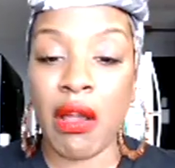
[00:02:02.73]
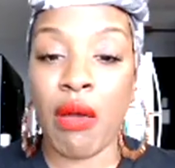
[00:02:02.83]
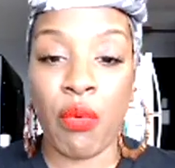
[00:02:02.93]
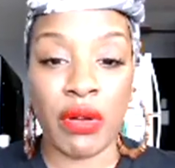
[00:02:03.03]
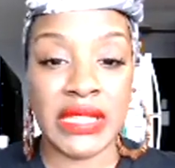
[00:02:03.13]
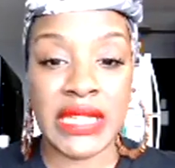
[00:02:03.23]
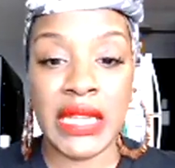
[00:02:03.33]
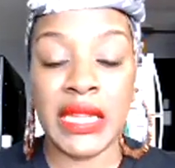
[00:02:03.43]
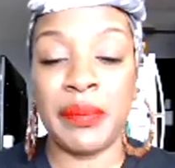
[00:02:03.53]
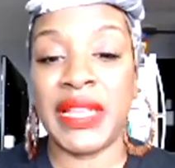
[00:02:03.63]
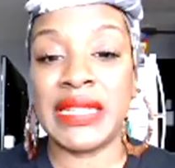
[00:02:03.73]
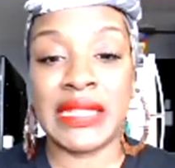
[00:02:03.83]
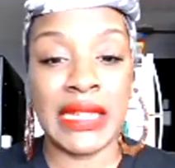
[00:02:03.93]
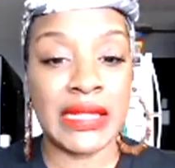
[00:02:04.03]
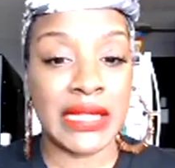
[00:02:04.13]
our work seen, being
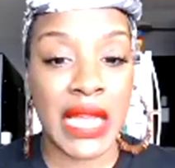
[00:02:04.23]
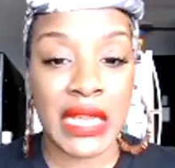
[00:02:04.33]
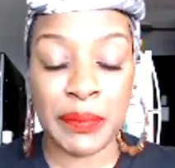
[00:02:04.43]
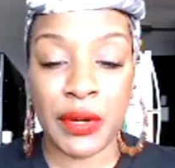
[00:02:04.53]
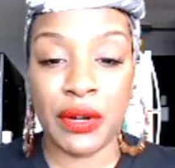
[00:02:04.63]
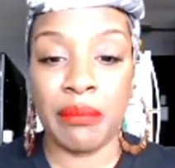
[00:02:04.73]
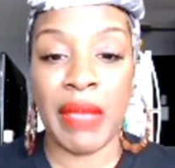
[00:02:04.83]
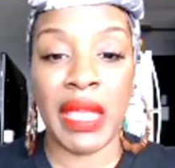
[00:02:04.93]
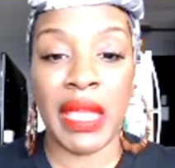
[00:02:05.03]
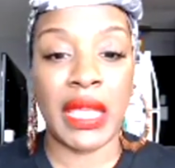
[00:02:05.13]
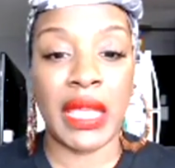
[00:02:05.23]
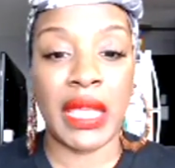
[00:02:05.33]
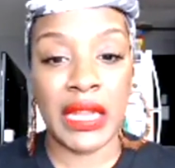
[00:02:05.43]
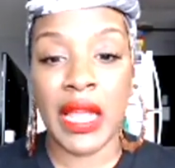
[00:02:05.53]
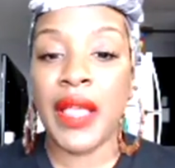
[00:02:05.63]
seen as an expert, making
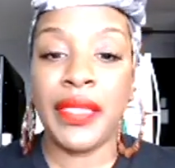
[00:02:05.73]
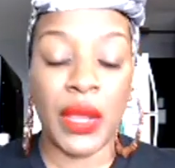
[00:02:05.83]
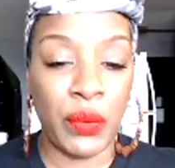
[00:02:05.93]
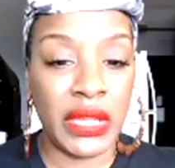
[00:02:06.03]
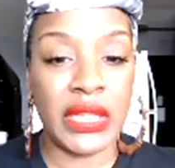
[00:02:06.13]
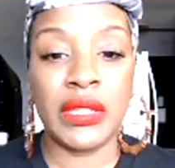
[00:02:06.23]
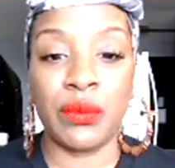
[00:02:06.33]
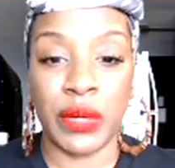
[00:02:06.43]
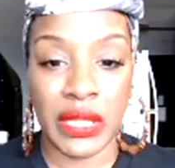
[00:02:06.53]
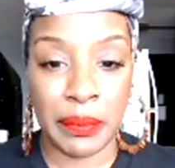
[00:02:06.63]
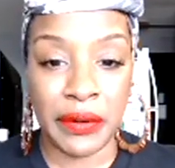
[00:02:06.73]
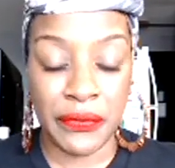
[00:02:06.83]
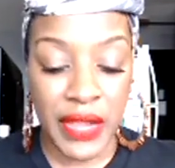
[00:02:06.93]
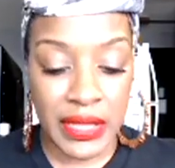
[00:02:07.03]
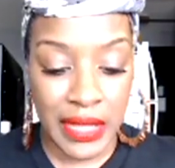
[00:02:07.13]
money, then we need to really
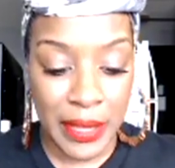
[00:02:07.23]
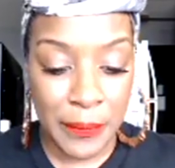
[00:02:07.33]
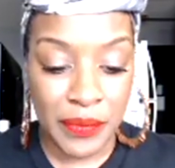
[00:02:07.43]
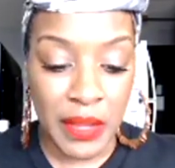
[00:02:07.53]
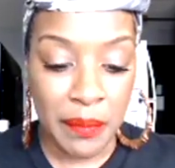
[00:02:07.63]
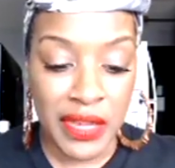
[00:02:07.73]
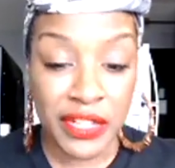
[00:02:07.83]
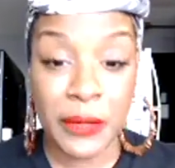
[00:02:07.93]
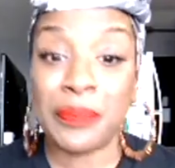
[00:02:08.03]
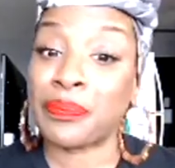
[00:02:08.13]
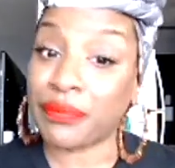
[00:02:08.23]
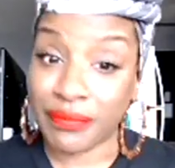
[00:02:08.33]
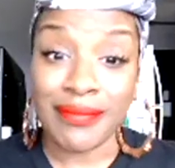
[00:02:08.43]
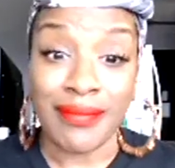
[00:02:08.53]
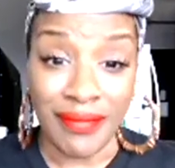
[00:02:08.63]
perfect the pitch
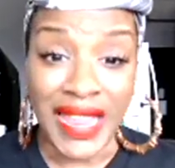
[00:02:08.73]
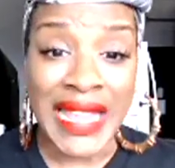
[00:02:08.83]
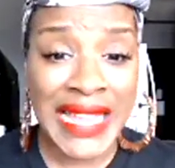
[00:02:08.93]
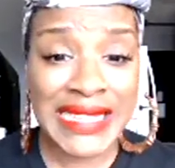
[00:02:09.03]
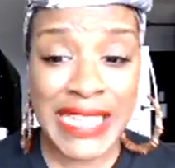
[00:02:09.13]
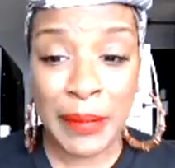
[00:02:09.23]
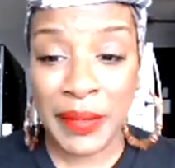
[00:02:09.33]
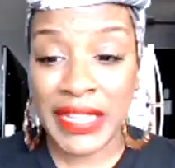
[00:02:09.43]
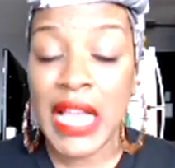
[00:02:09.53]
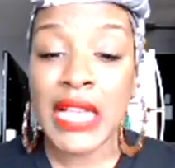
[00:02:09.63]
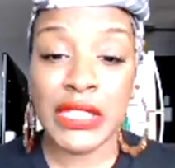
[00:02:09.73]
ASAP.